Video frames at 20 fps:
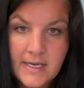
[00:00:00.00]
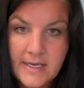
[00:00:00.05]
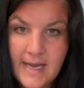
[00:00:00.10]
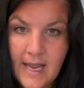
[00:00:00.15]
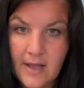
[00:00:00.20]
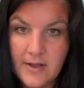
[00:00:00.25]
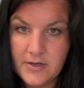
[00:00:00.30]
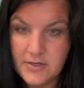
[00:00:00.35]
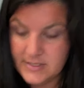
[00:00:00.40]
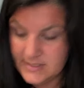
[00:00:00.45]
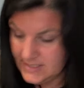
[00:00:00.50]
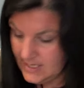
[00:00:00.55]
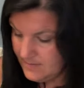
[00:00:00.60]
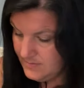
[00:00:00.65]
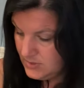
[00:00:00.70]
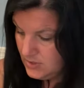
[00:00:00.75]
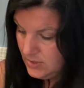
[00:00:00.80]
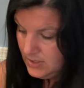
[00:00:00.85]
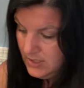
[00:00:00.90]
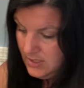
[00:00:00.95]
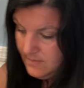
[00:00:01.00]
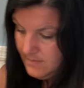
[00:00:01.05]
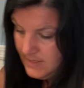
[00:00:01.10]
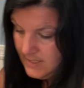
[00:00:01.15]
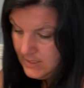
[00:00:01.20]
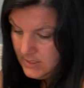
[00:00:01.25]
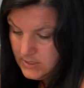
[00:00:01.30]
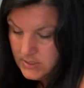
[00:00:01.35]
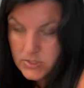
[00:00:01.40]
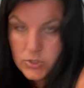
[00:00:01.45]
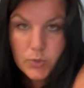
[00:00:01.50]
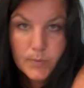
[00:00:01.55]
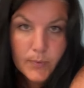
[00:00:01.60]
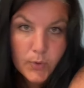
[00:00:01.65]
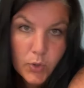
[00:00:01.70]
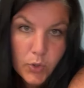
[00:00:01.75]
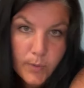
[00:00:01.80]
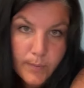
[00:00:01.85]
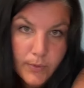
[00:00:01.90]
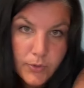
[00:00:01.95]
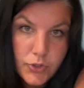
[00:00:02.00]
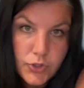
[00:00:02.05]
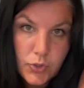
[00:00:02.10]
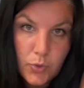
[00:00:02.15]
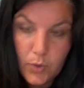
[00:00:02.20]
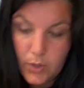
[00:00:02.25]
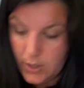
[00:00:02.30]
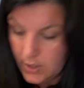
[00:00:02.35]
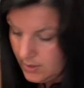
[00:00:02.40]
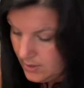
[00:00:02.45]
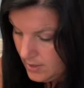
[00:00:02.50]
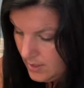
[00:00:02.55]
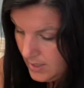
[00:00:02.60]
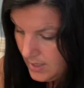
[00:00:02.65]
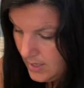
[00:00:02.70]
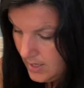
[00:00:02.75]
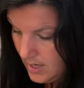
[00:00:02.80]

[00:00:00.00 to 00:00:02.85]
Now, your stems are gonna be super uber short